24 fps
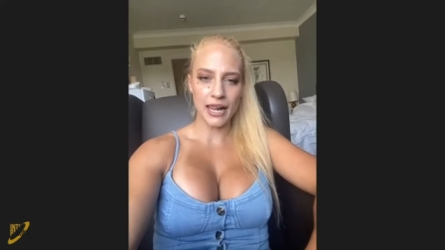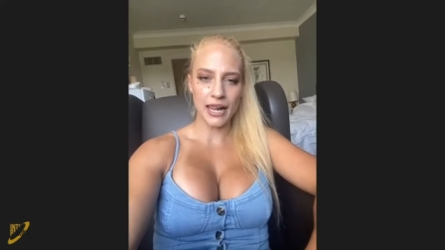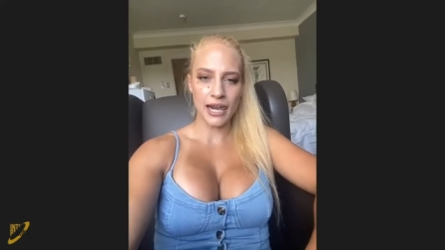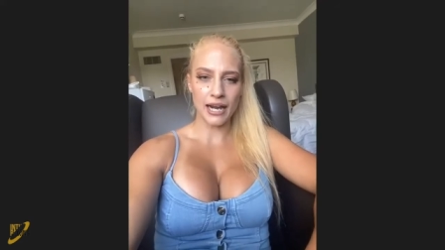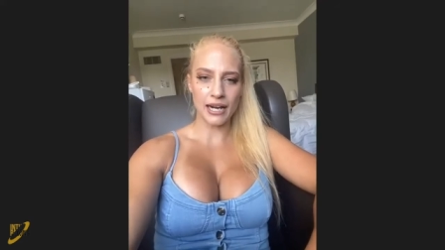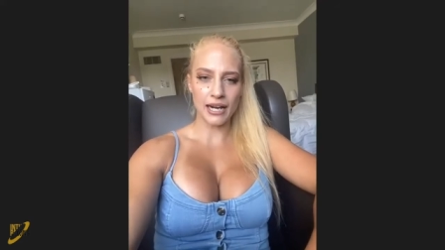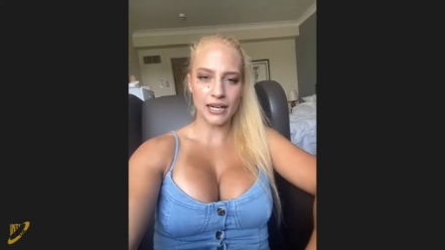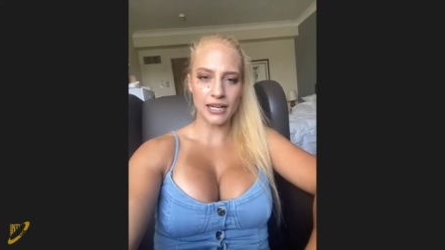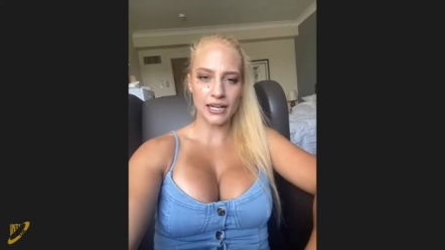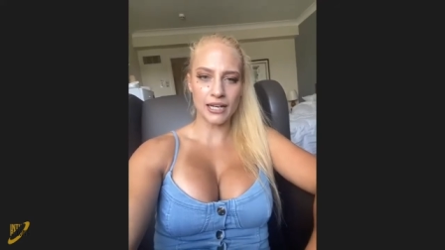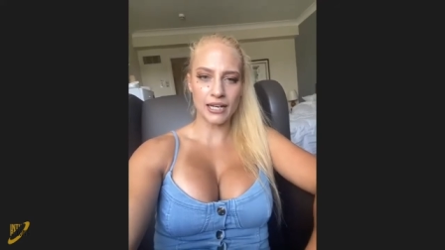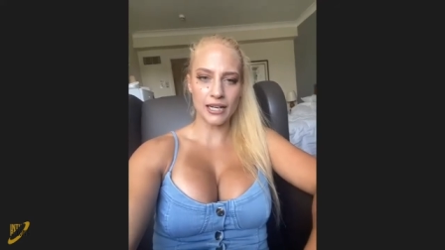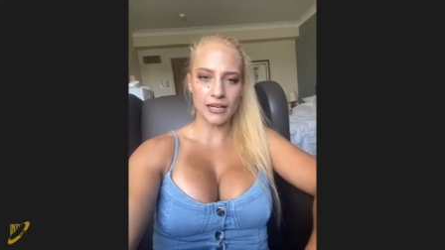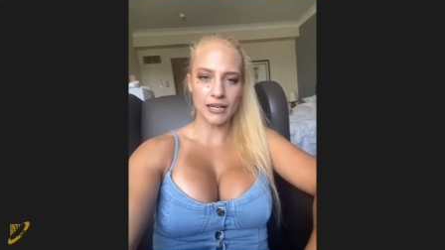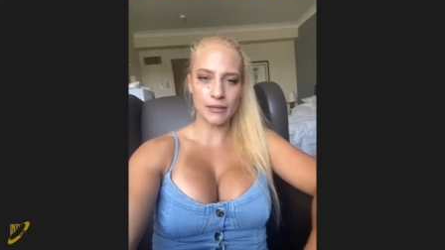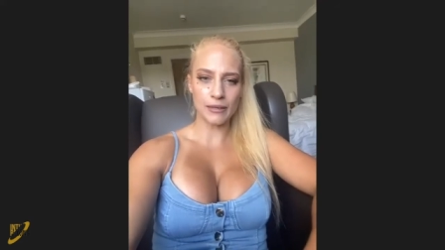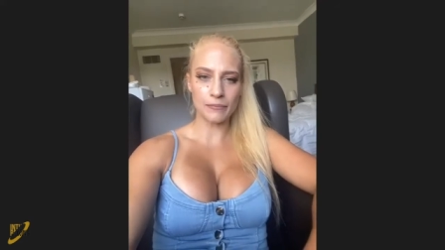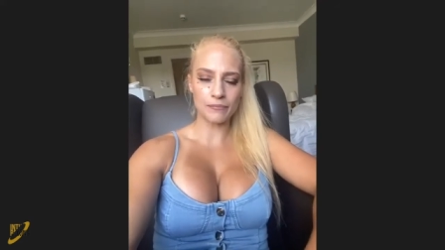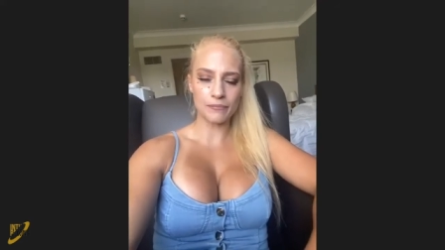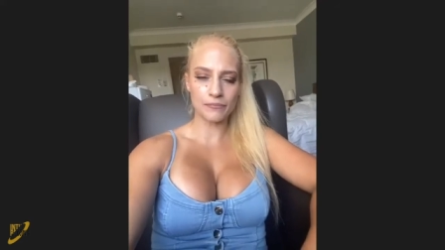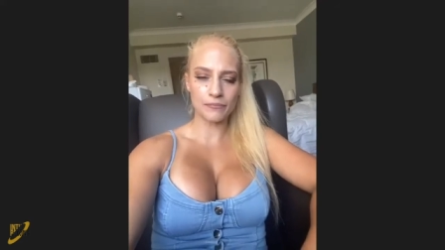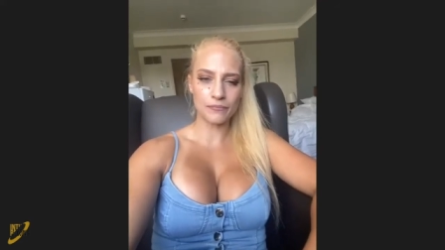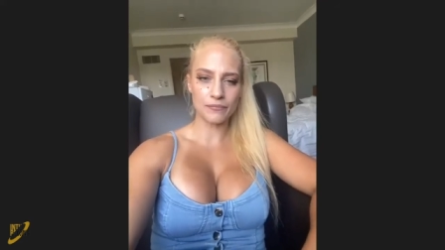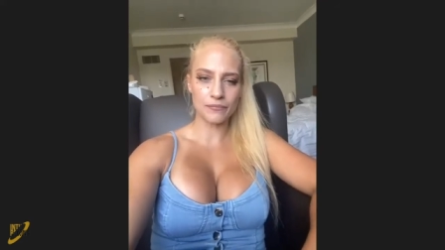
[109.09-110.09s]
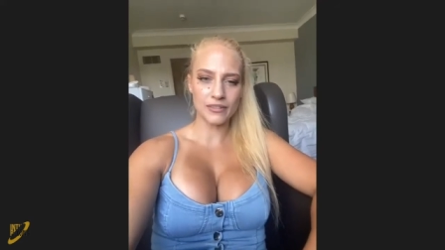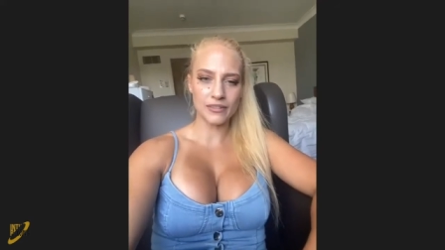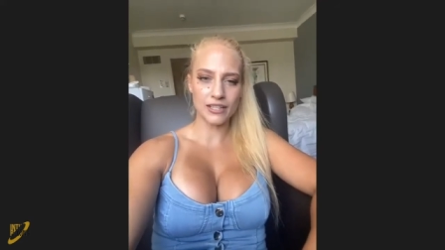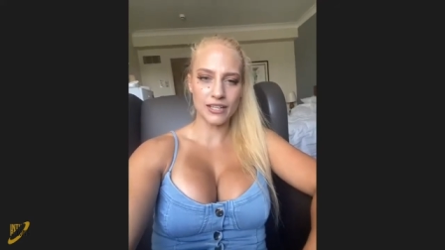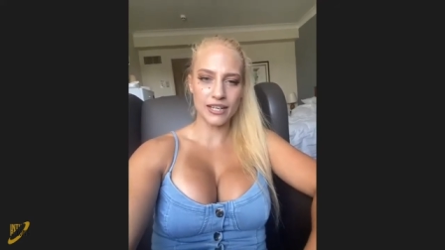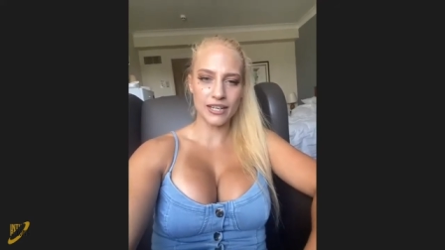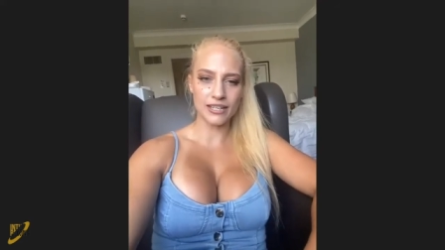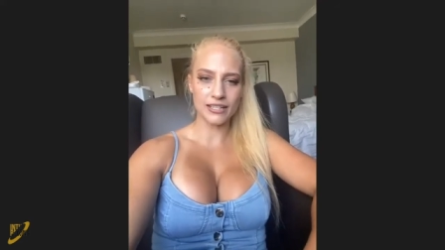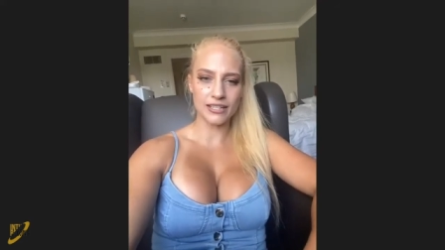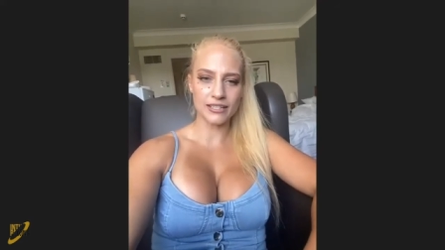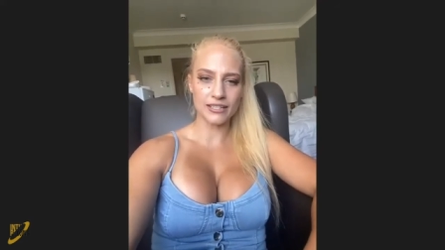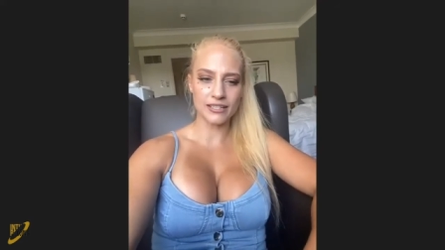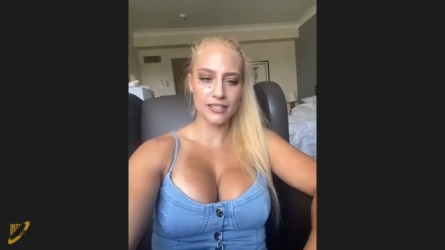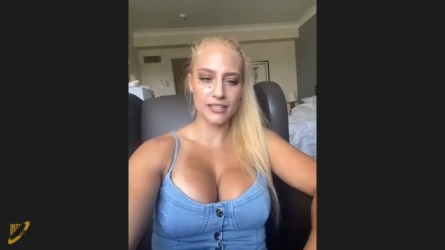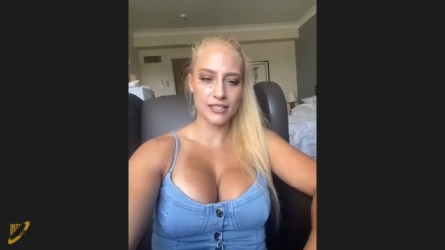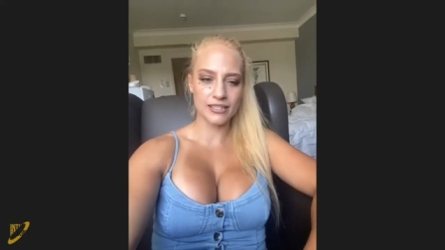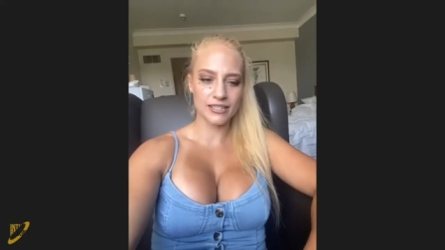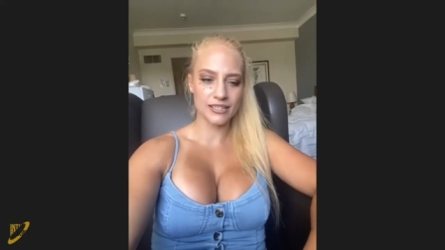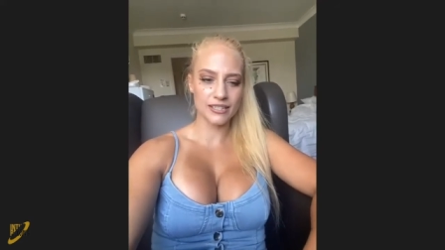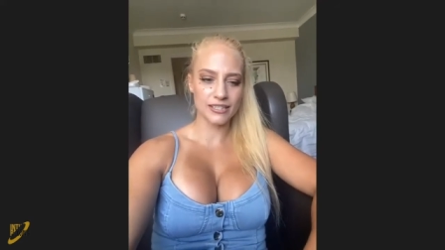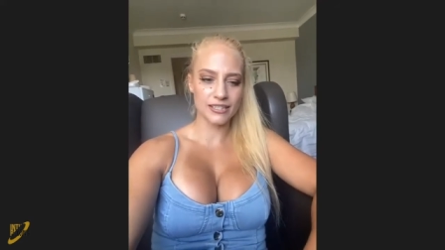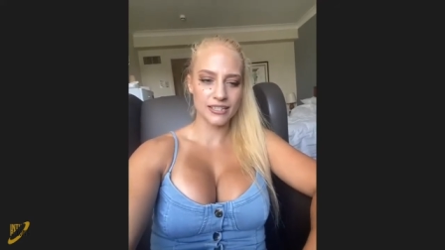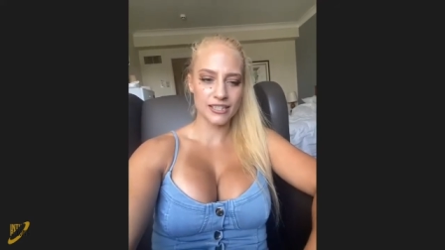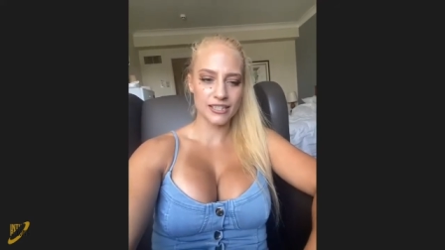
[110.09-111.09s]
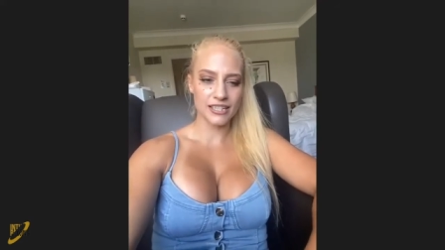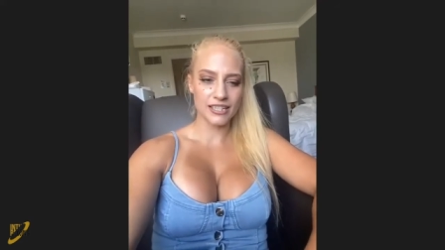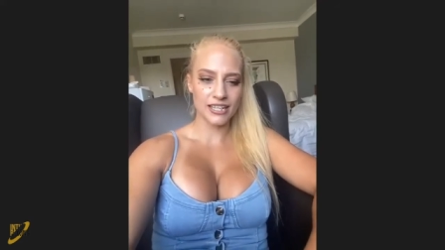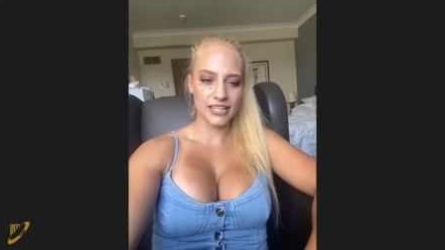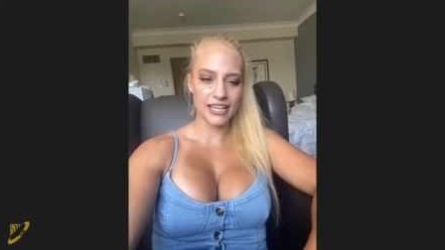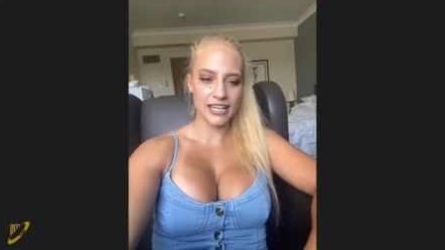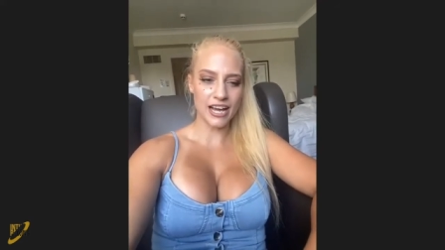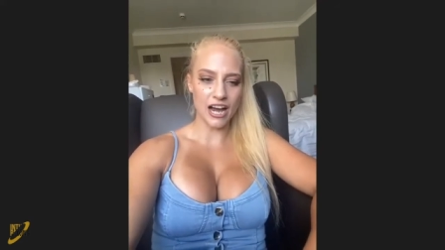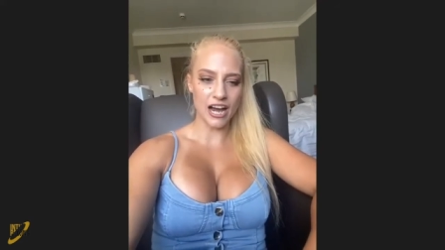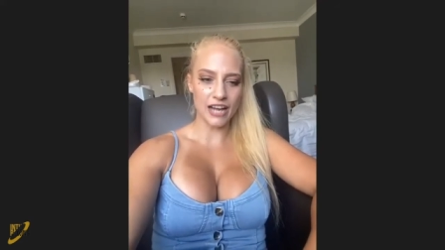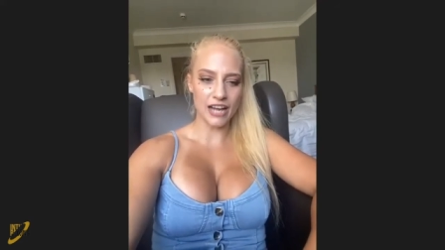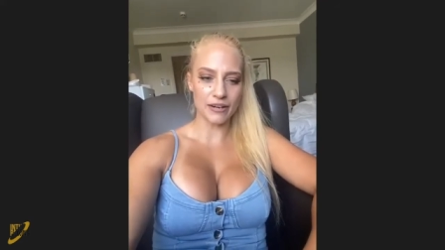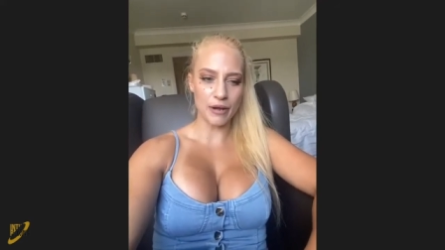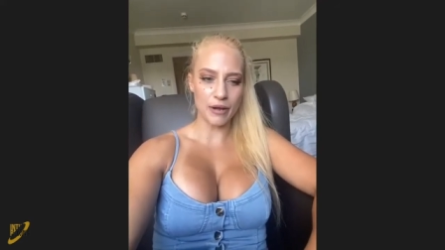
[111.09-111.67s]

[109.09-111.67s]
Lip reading: and yeah,